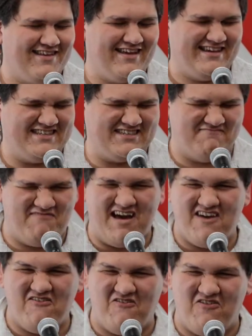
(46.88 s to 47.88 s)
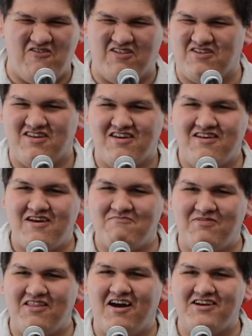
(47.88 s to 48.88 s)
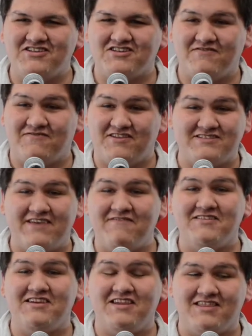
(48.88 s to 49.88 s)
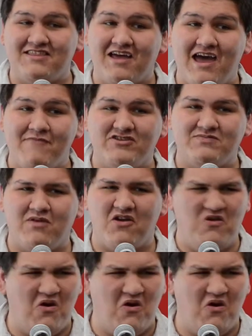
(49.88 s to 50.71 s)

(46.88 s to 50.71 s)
I smile and, and blush, and for the seventeenth time respond,